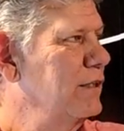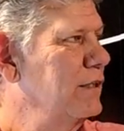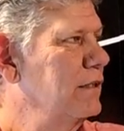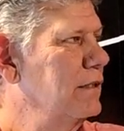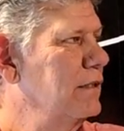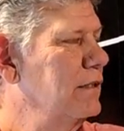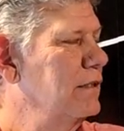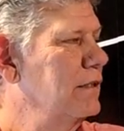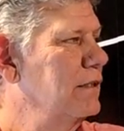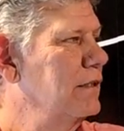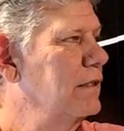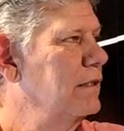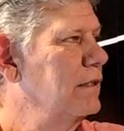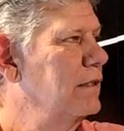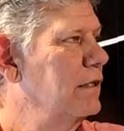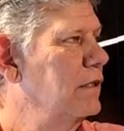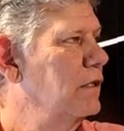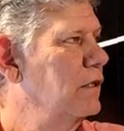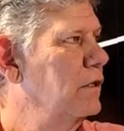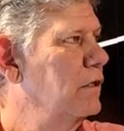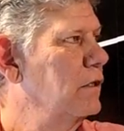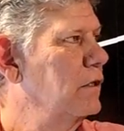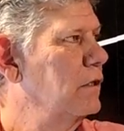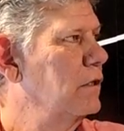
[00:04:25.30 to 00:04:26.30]

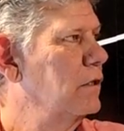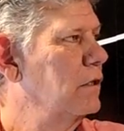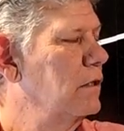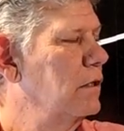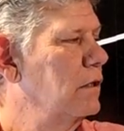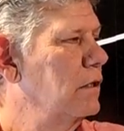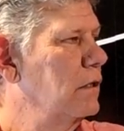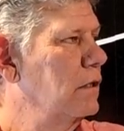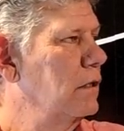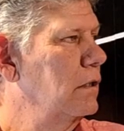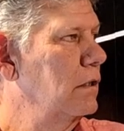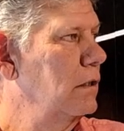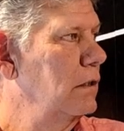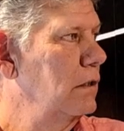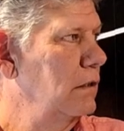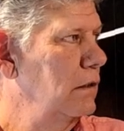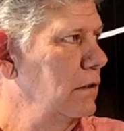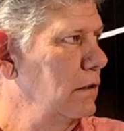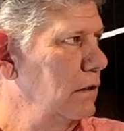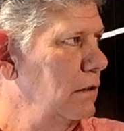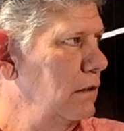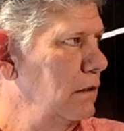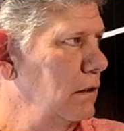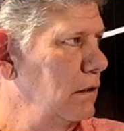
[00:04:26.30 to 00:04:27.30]

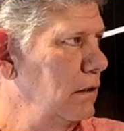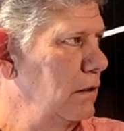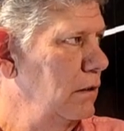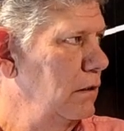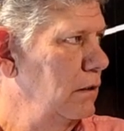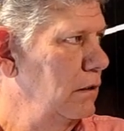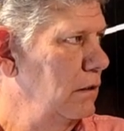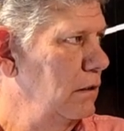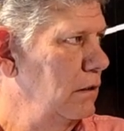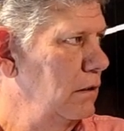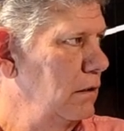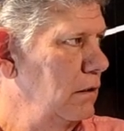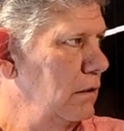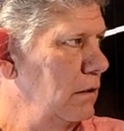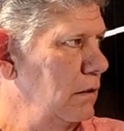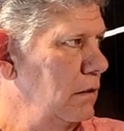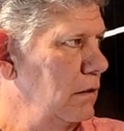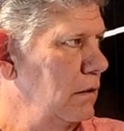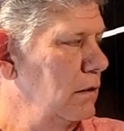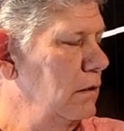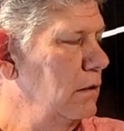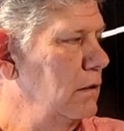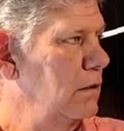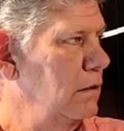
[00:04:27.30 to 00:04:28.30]

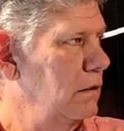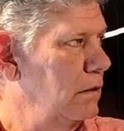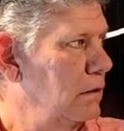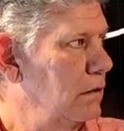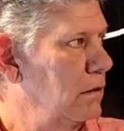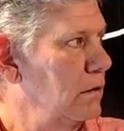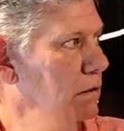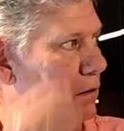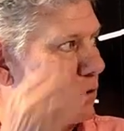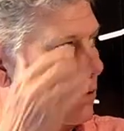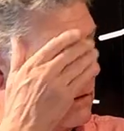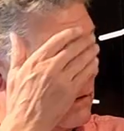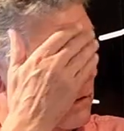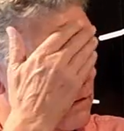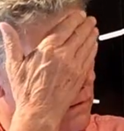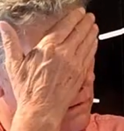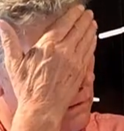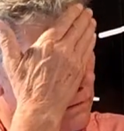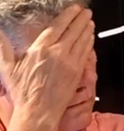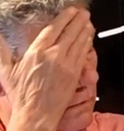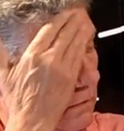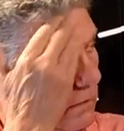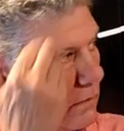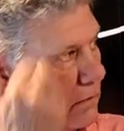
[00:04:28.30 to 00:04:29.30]

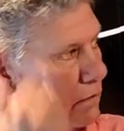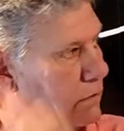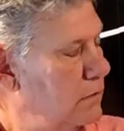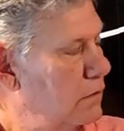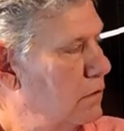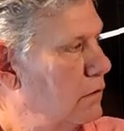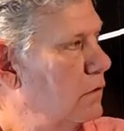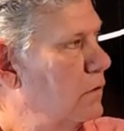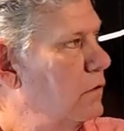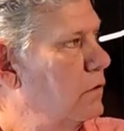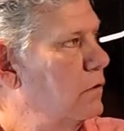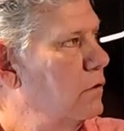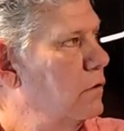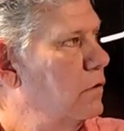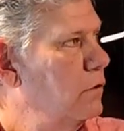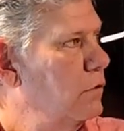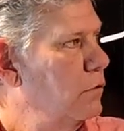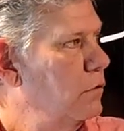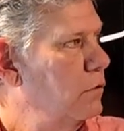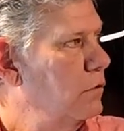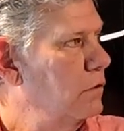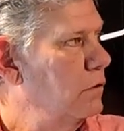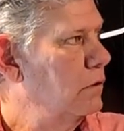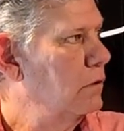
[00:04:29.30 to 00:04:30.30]

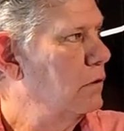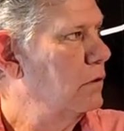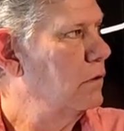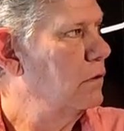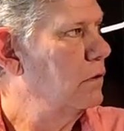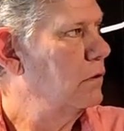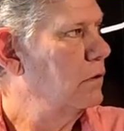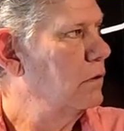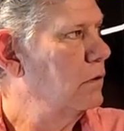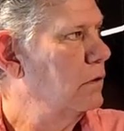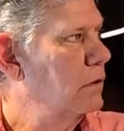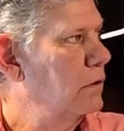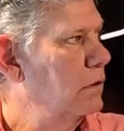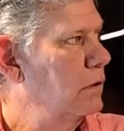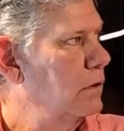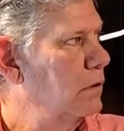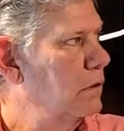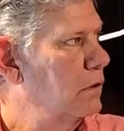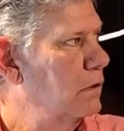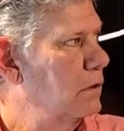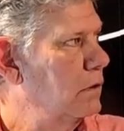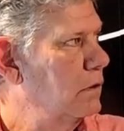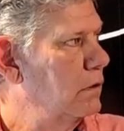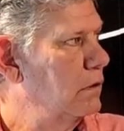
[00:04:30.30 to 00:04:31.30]

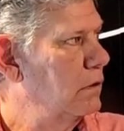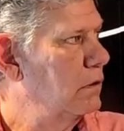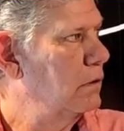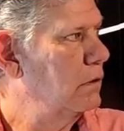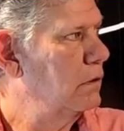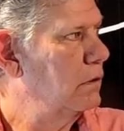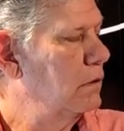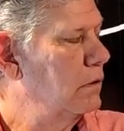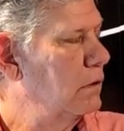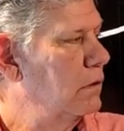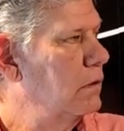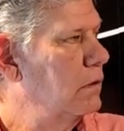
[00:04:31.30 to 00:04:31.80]
[no speech]